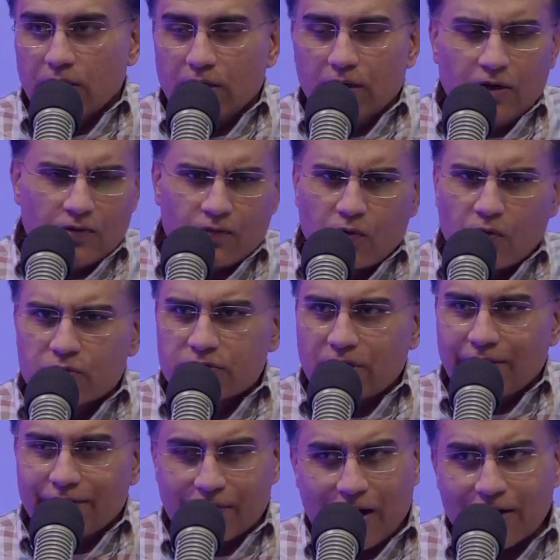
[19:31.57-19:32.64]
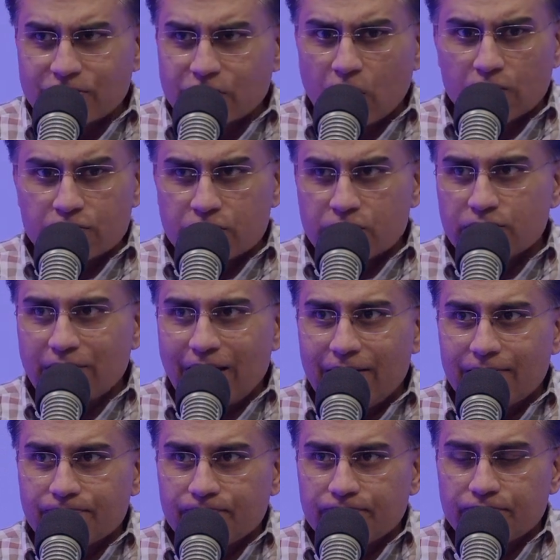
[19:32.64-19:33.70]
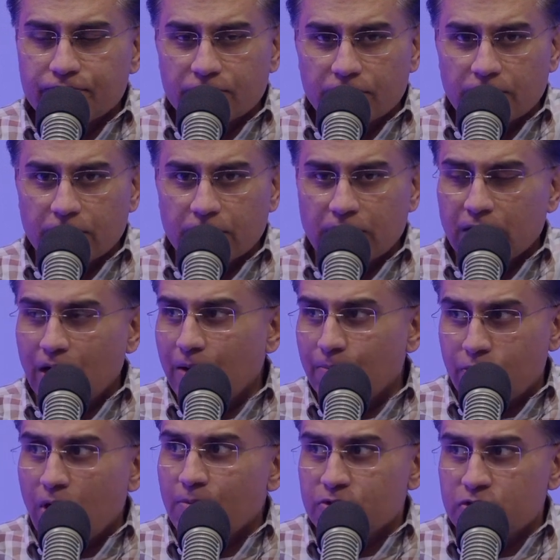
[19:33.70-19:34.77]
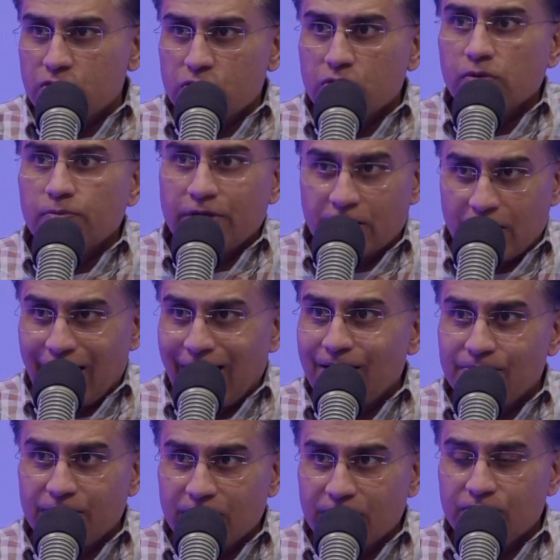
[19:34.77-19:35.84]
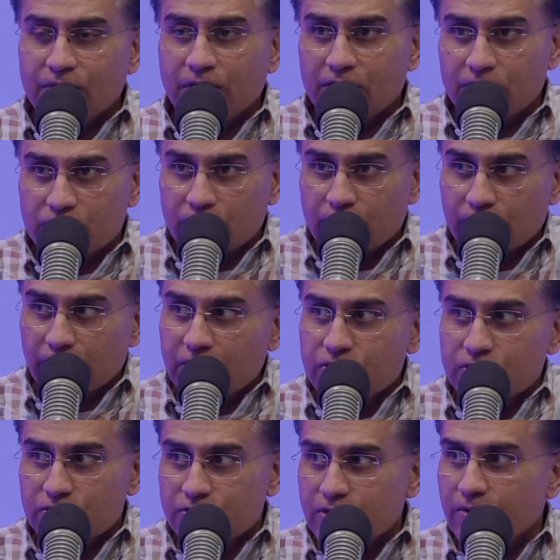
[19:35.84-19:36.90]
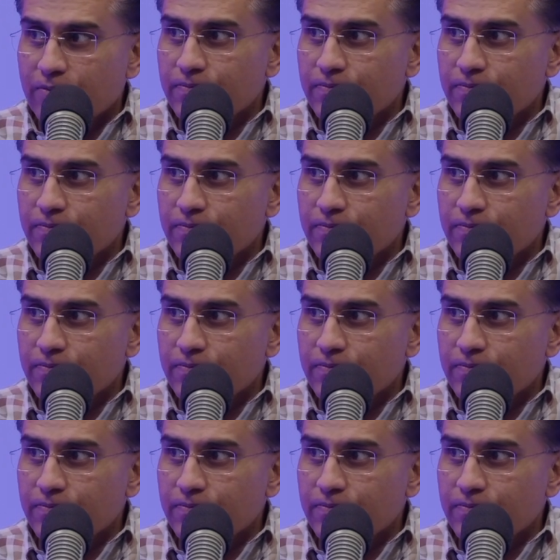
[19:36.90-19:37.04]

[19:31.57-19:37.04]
No, of course not. If God's called you to that, then I promise you, you'll be unhappy if you get into a relationship.